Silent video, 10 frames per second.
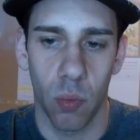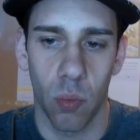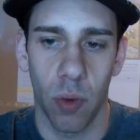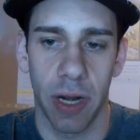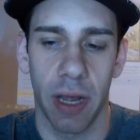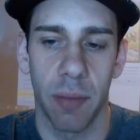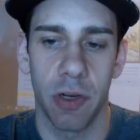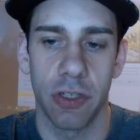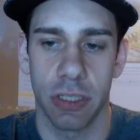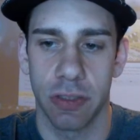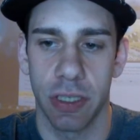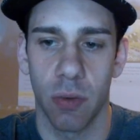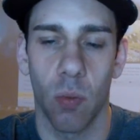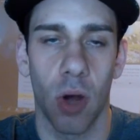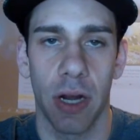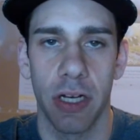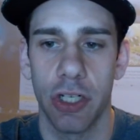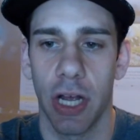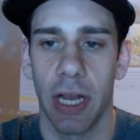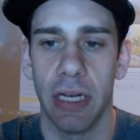when I'm adjusting
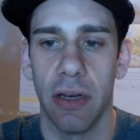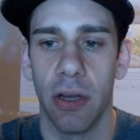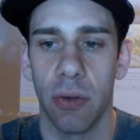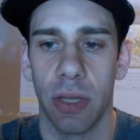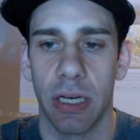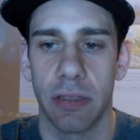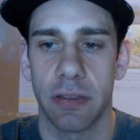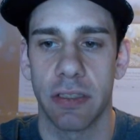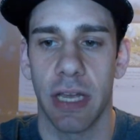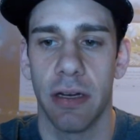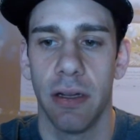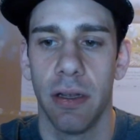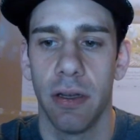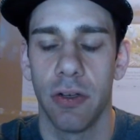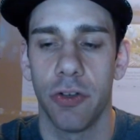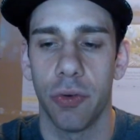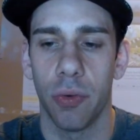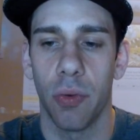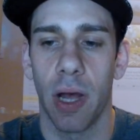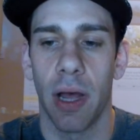wattage, I know that it's set
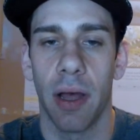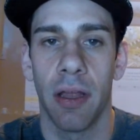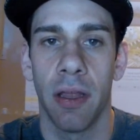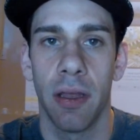to